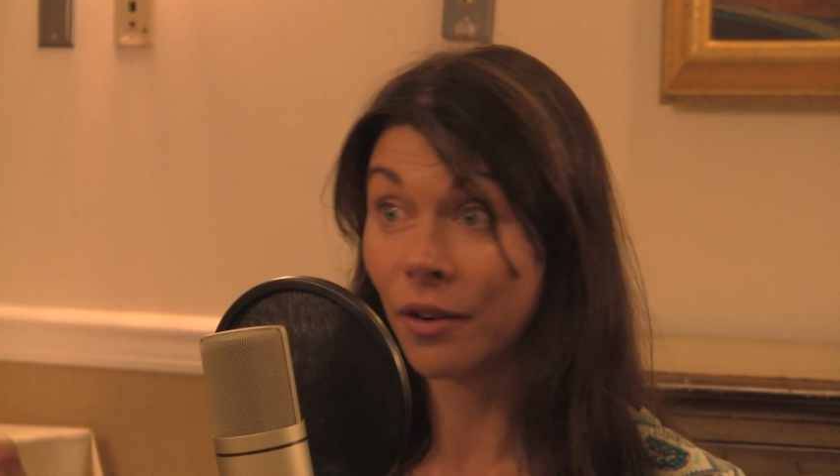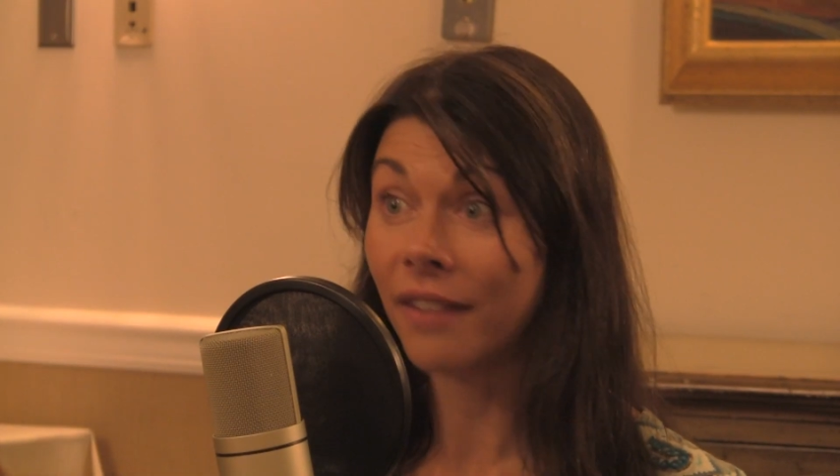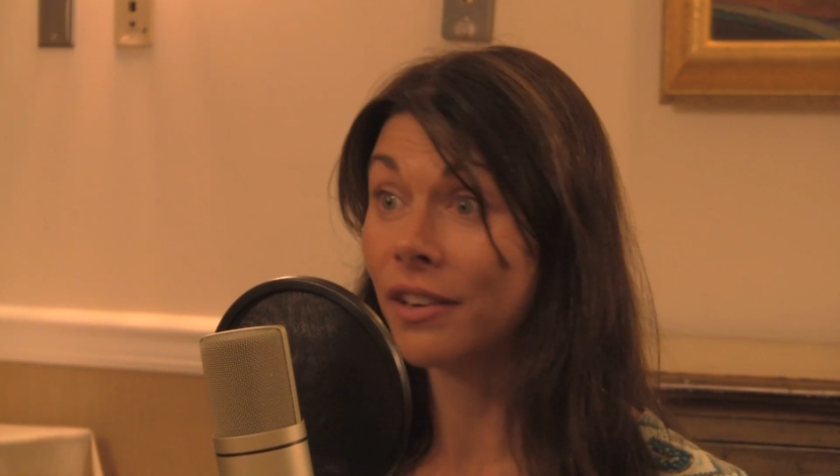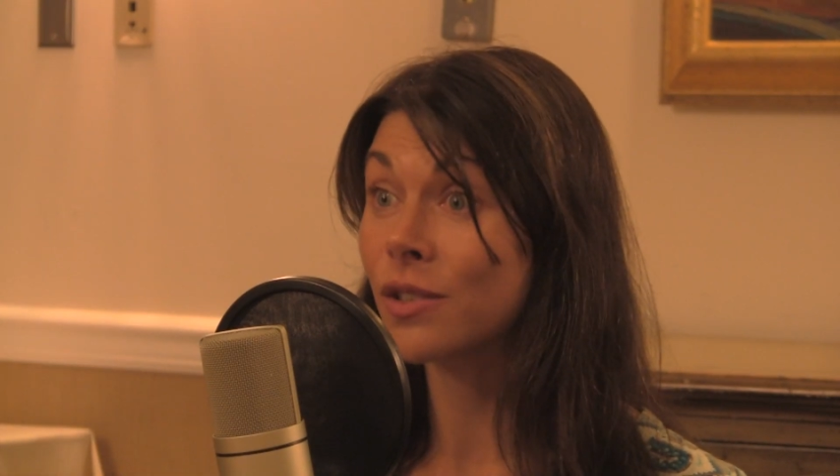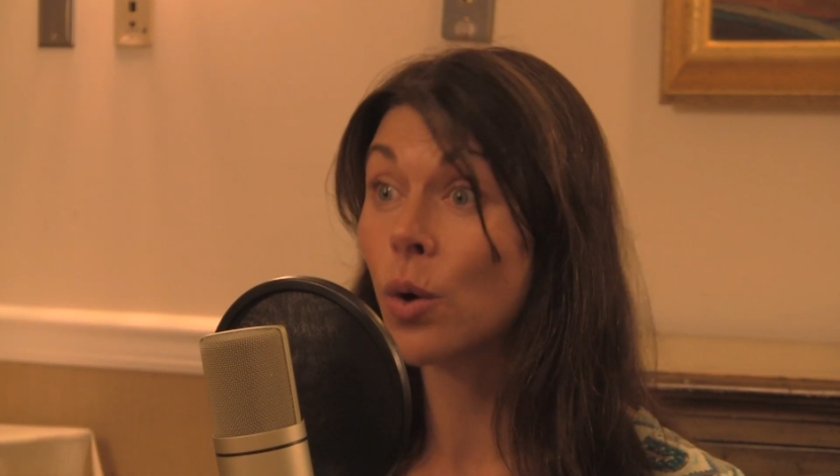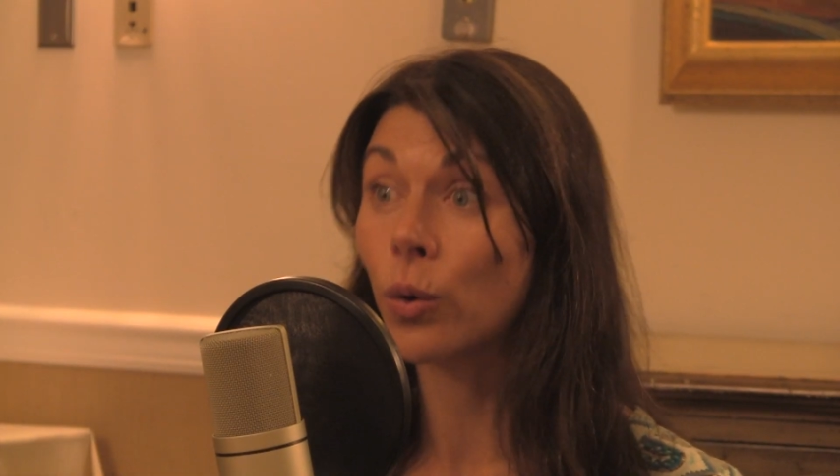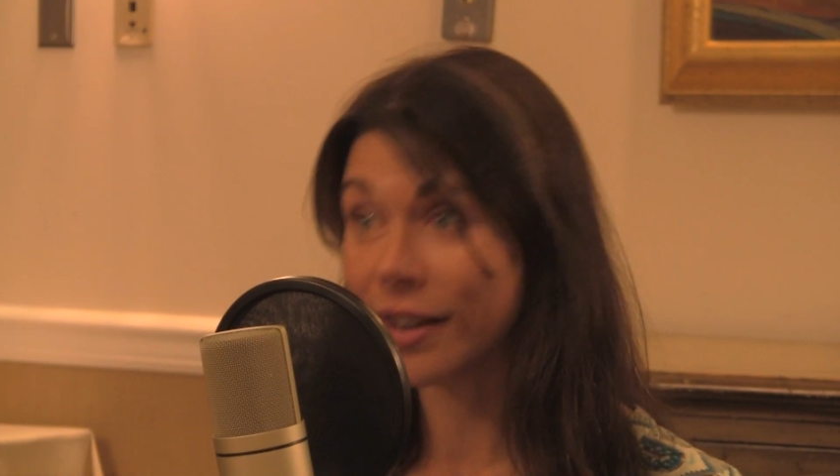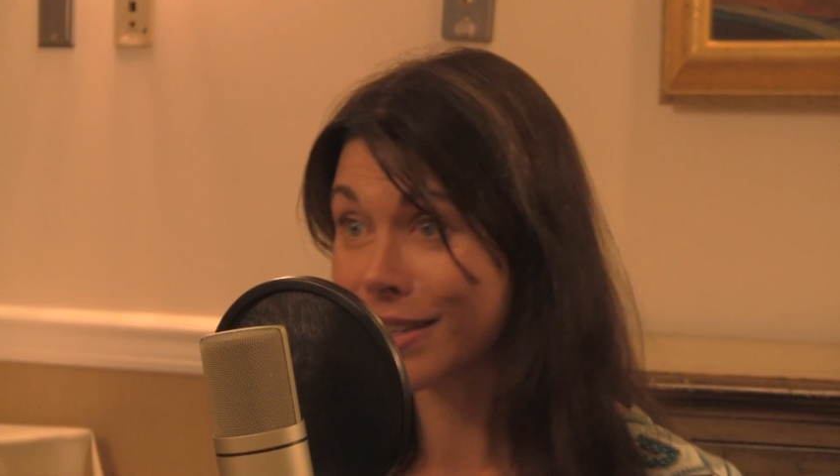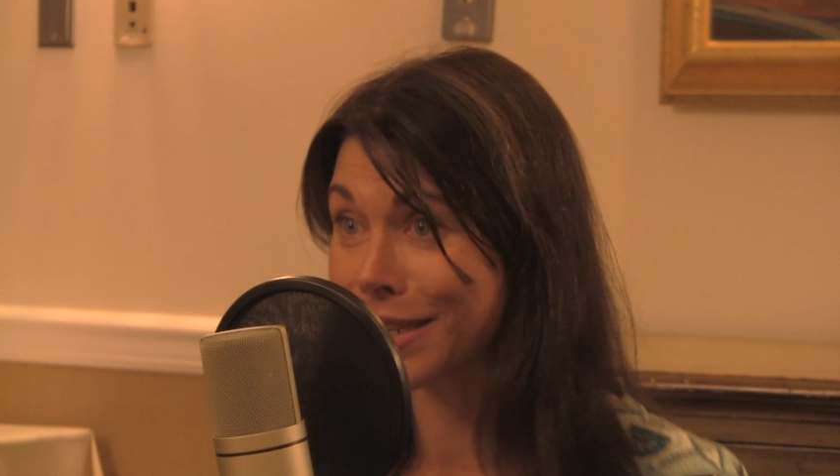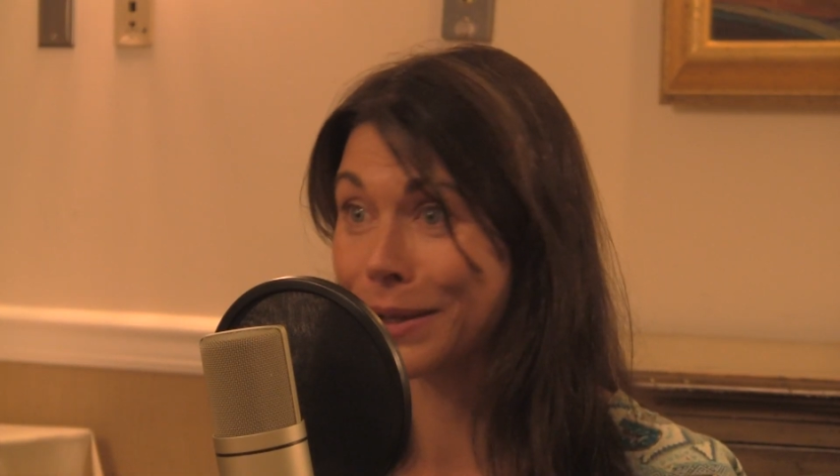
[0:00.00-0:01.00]
and gravity's
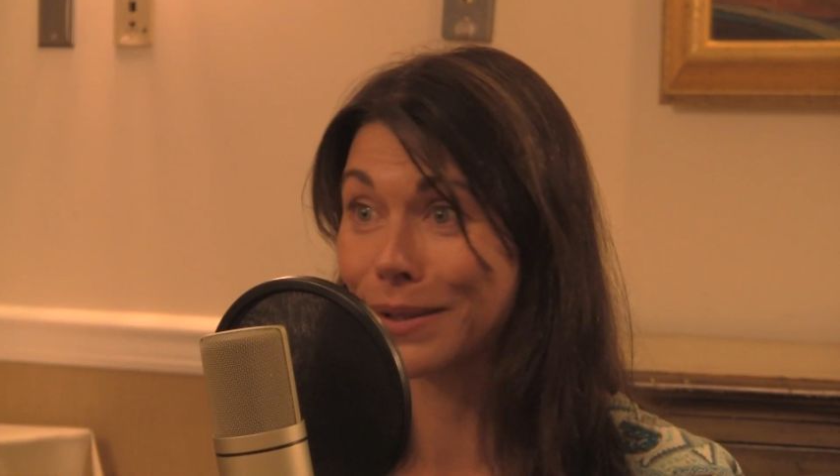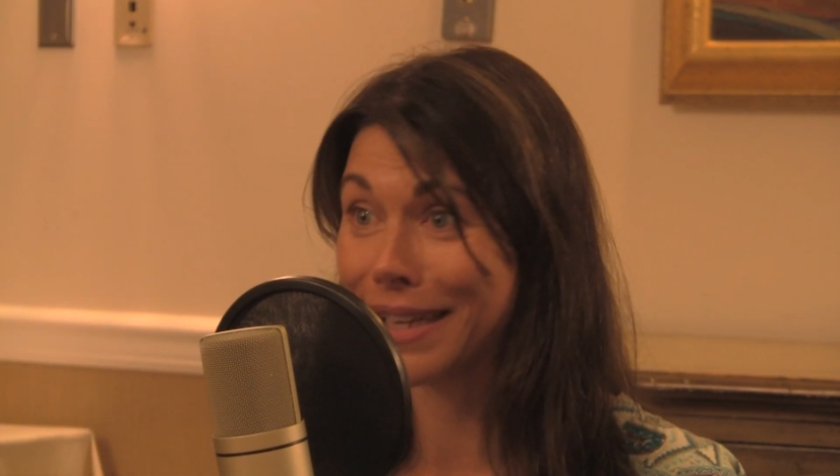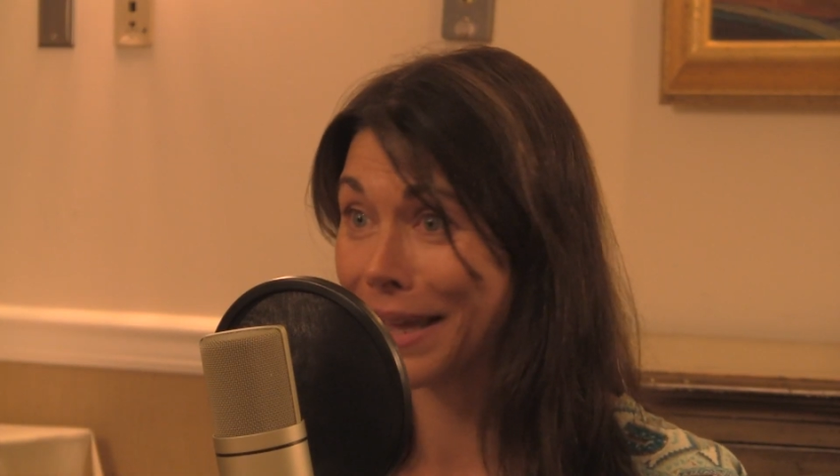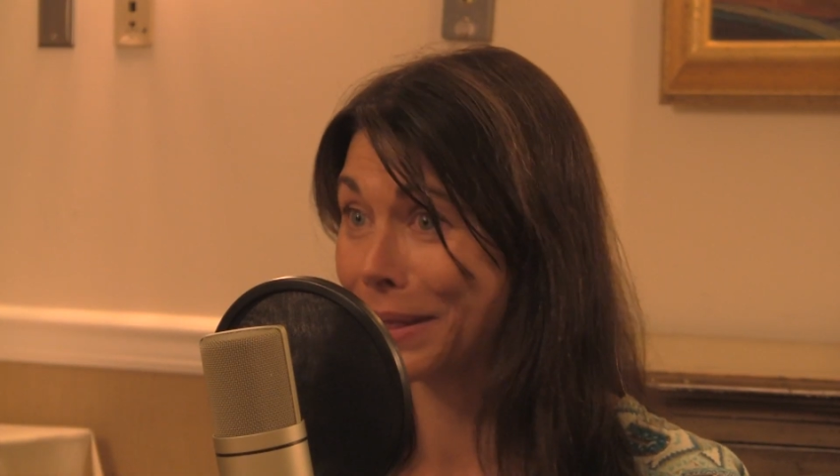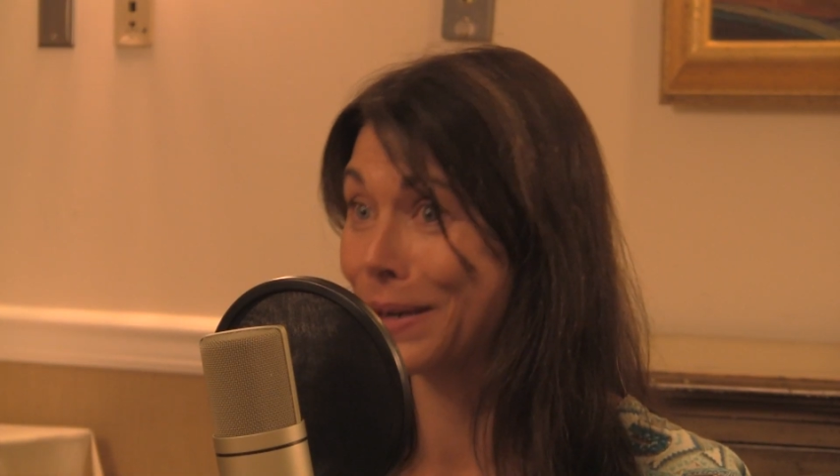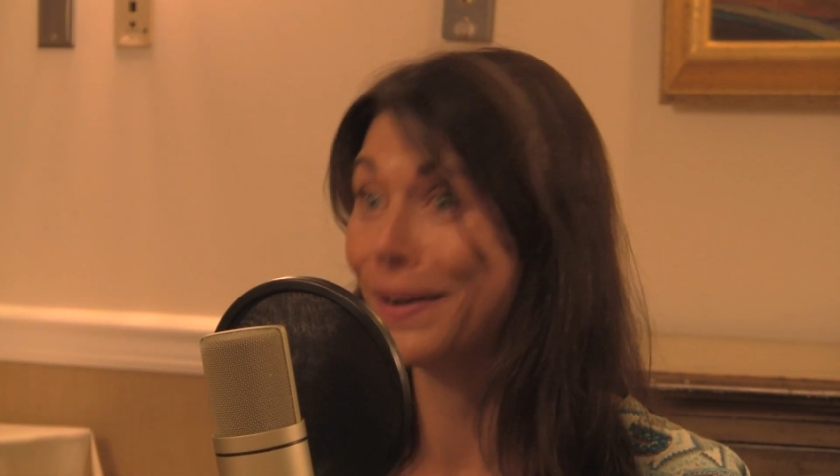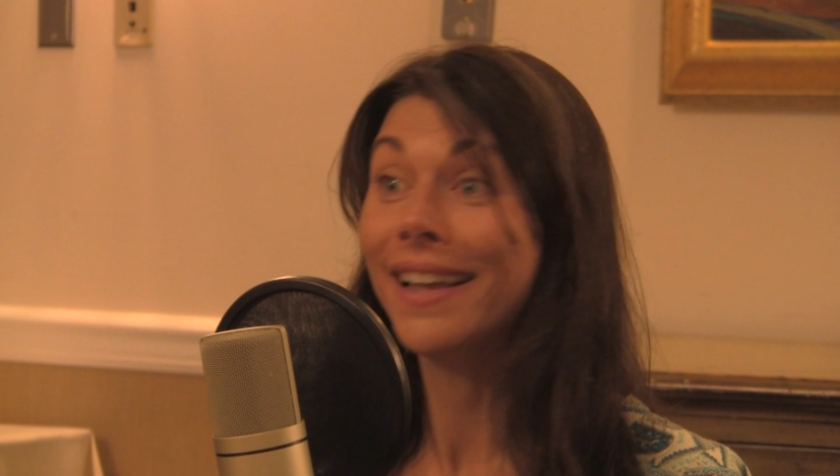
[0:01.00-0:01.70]
holding us here together.